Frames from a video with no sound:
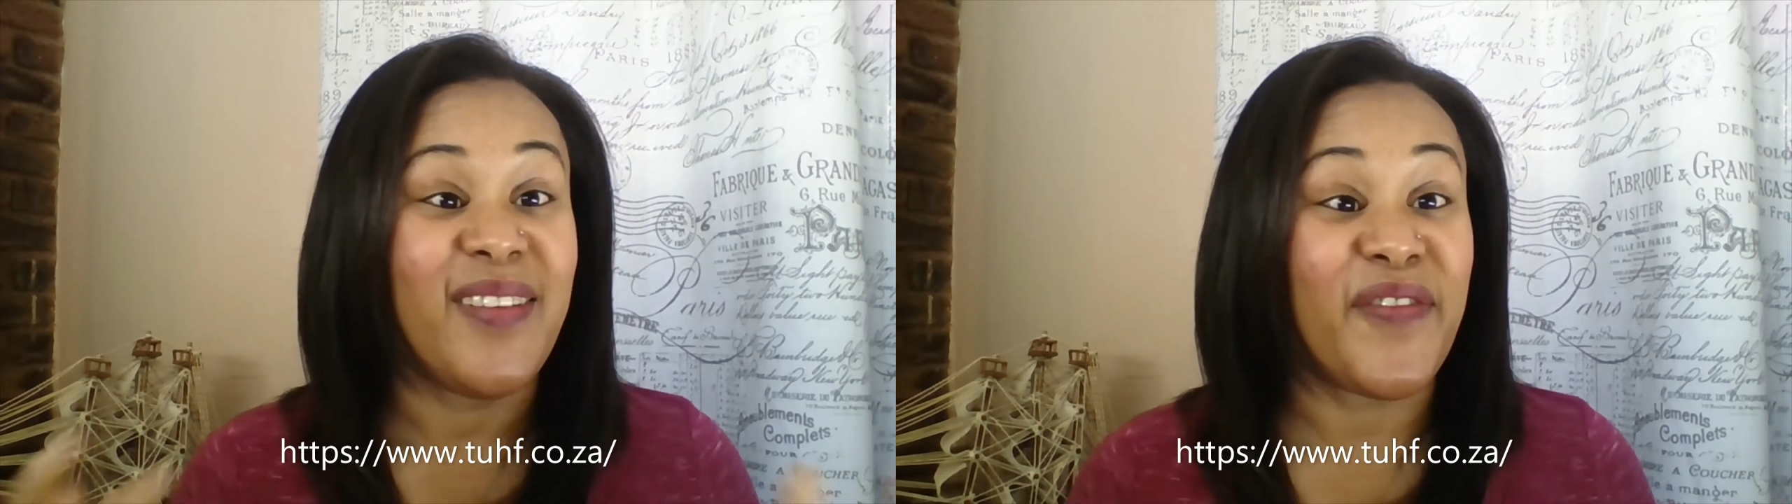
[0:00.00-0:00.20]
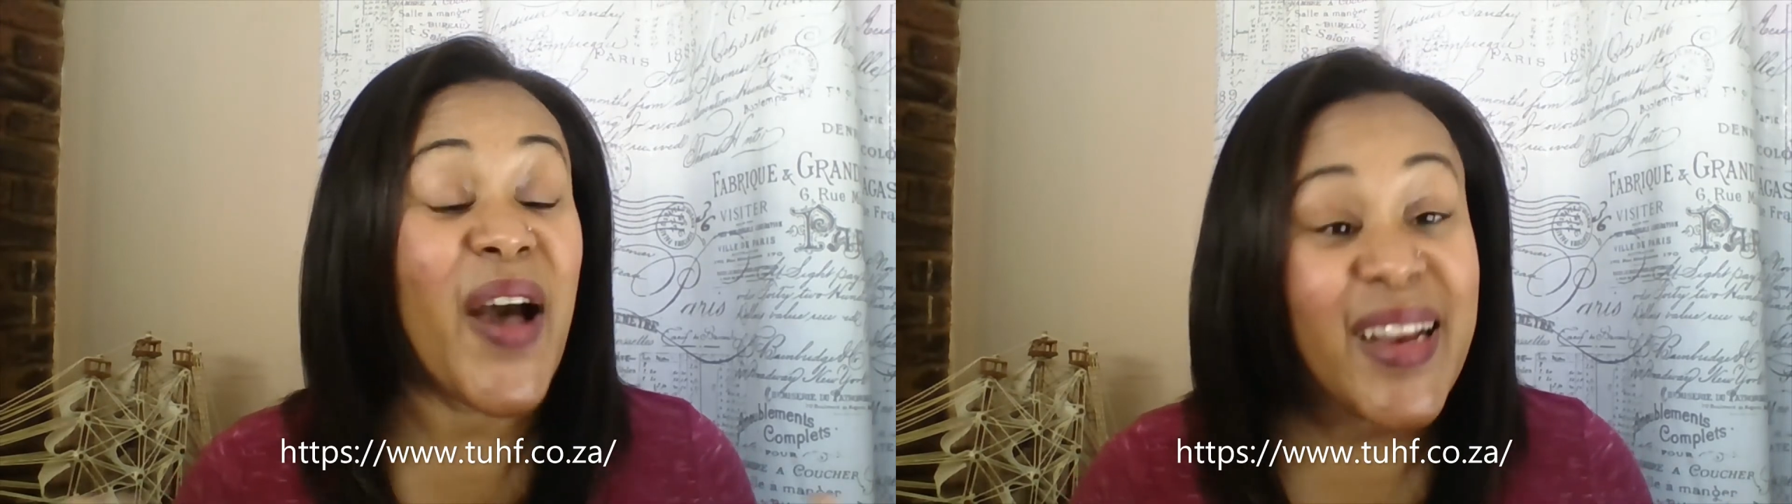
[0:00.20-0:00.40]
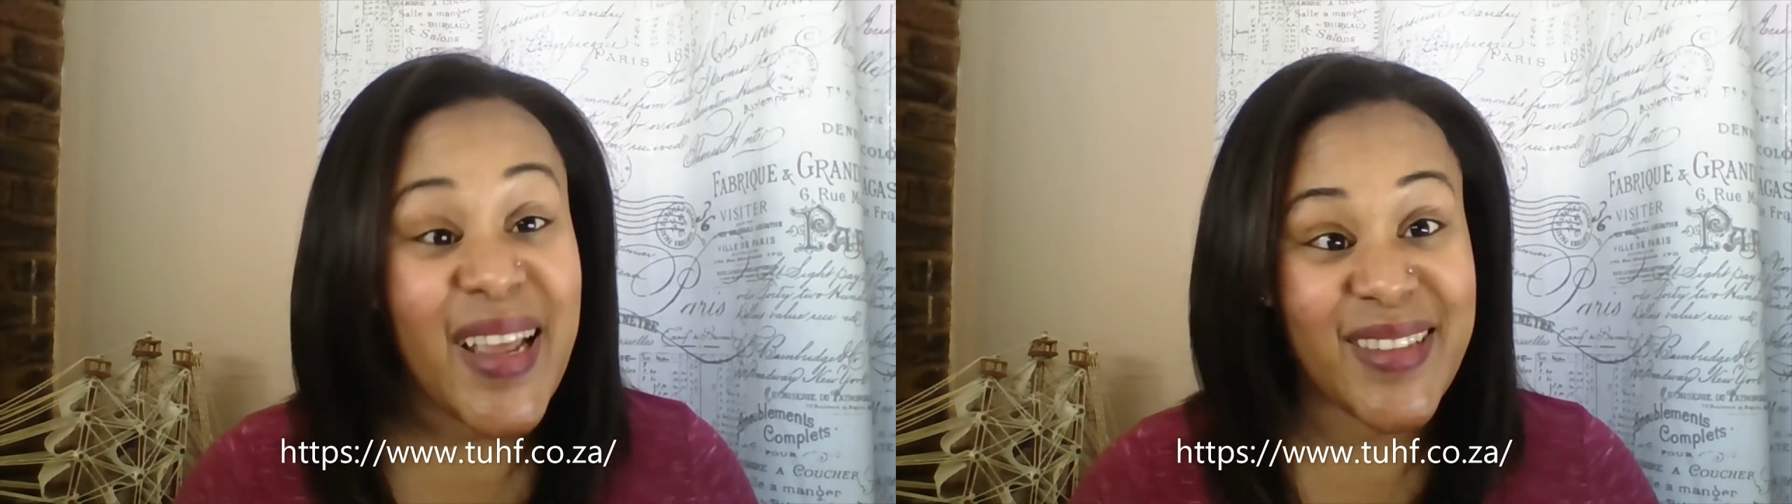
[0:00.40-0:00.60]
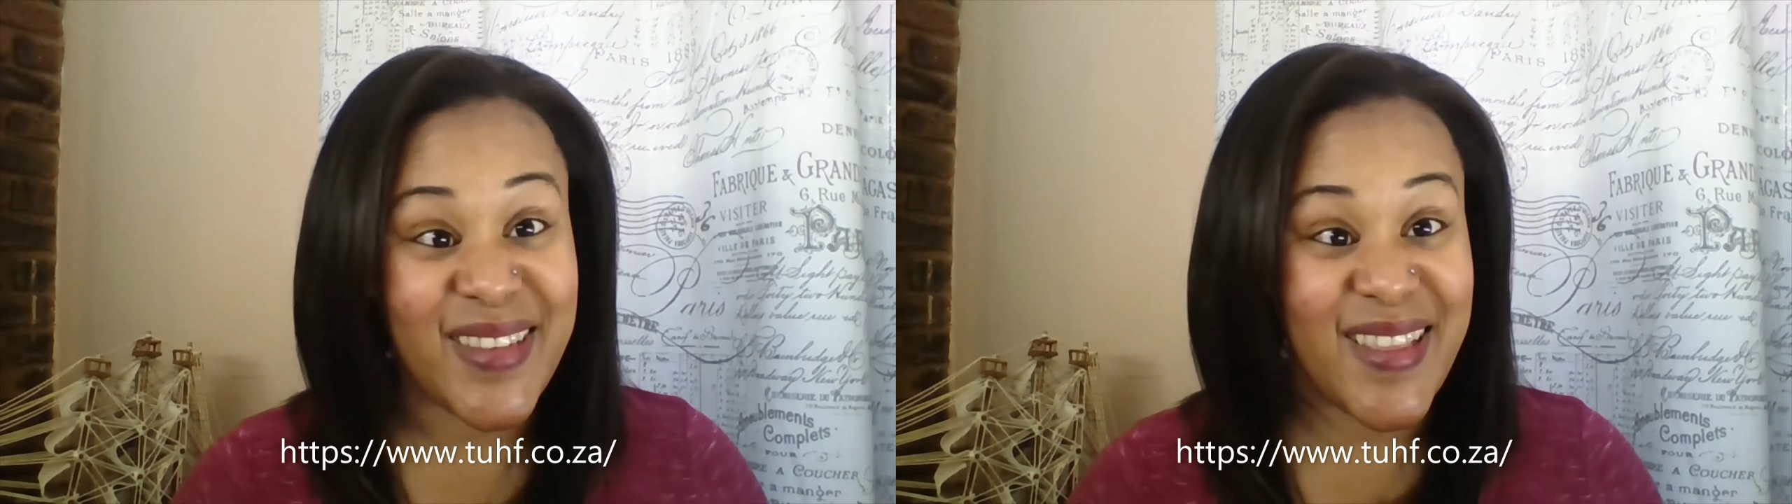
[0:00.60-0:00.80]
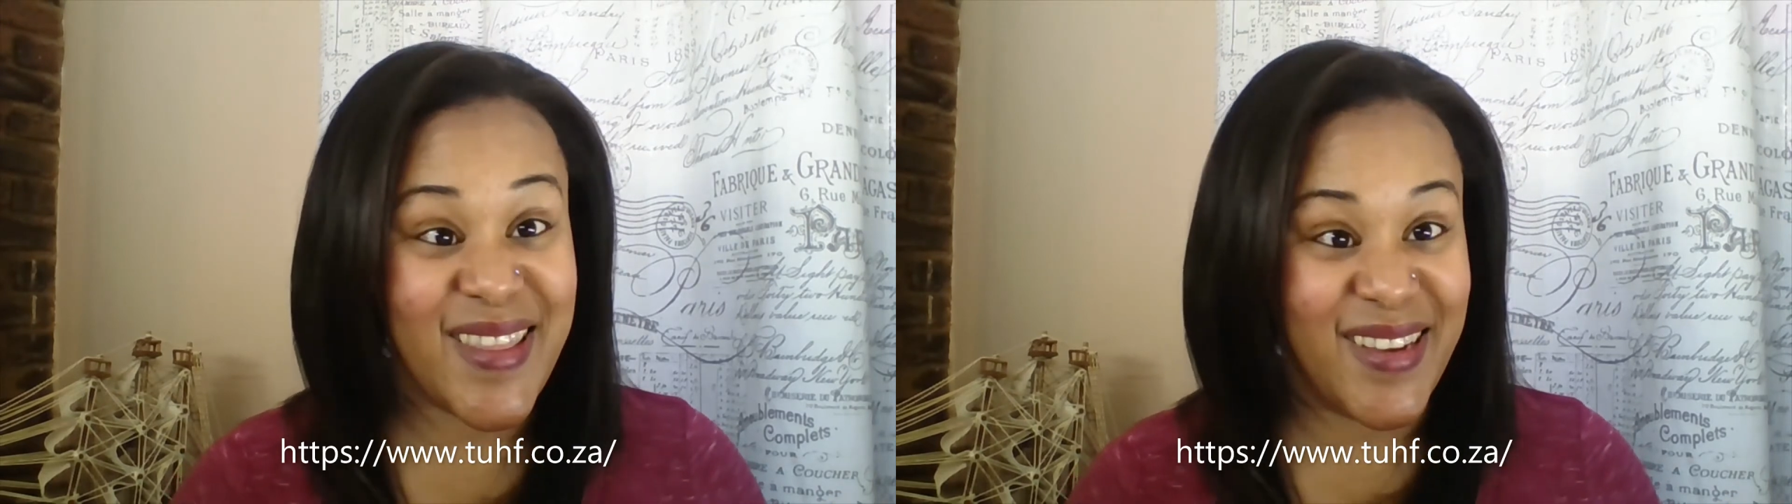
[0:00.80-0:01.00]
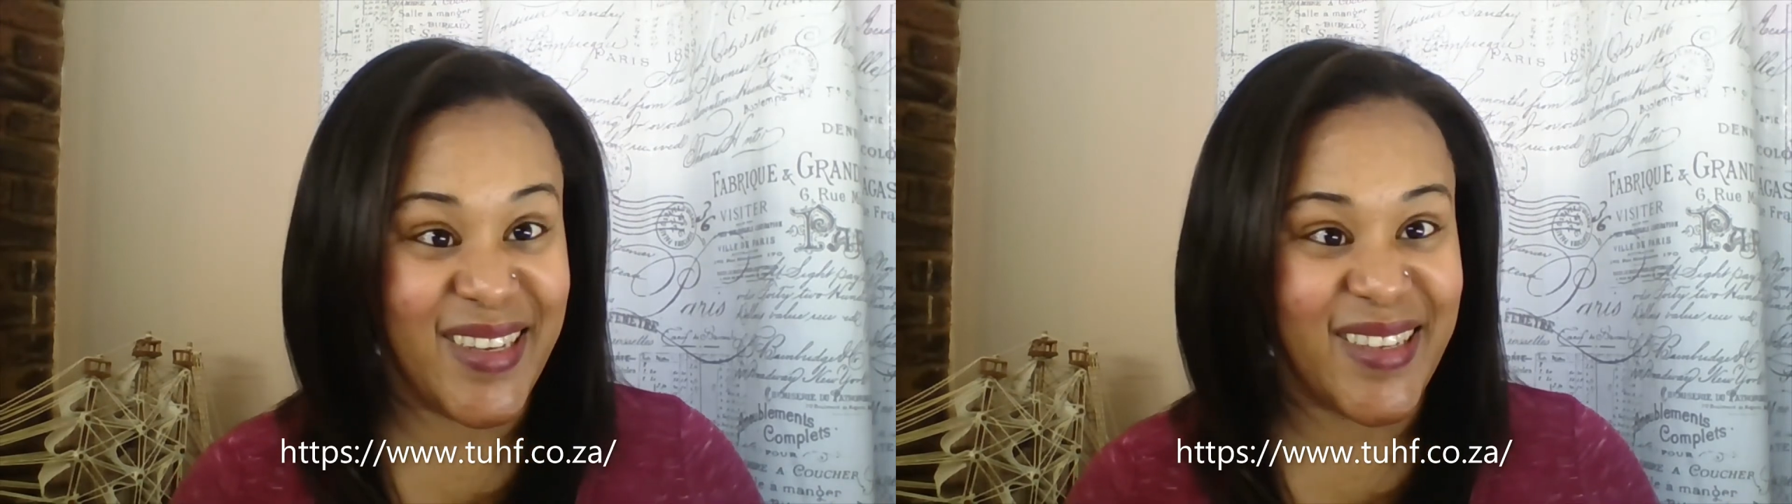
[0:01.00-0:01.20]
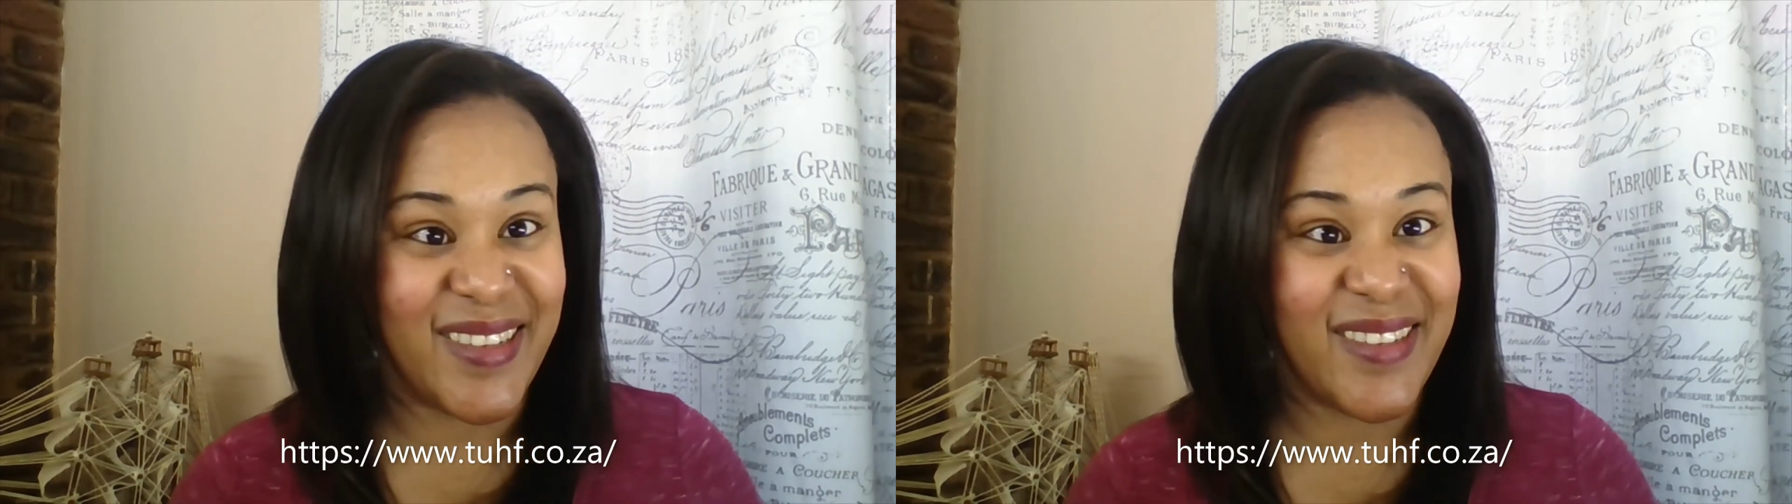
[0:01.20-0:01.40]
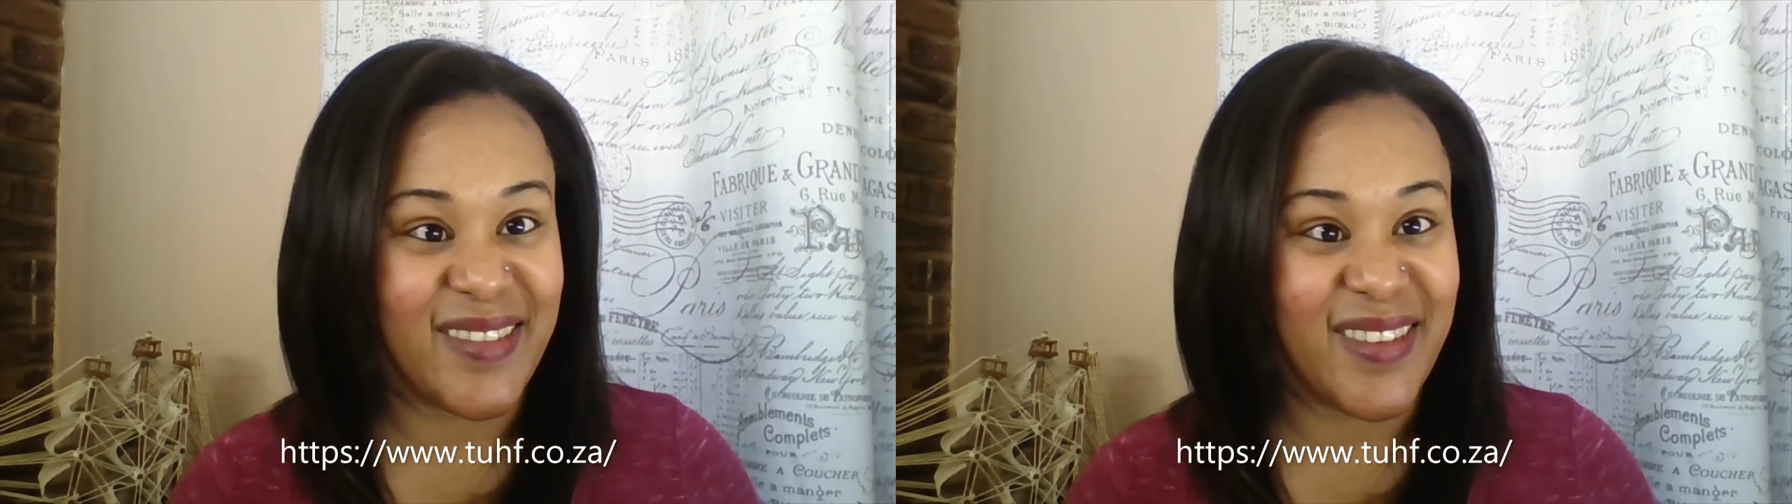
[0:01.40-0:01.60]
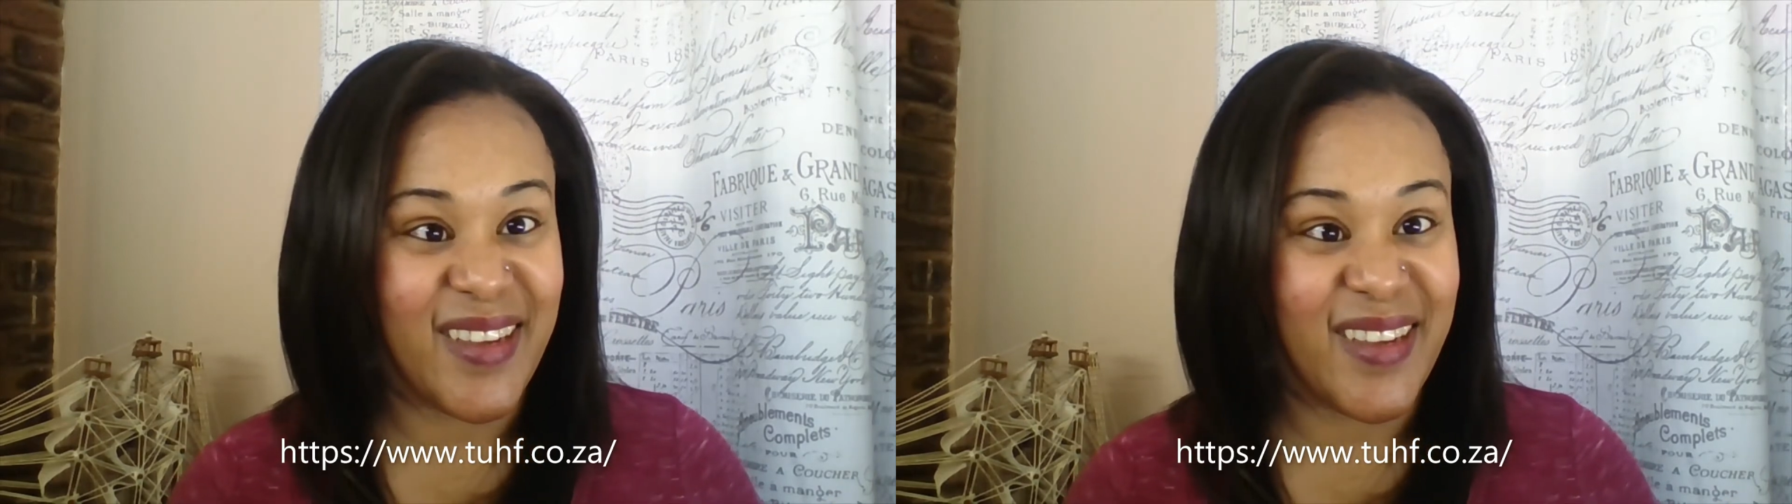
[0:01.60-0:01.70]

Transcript: financing the deal.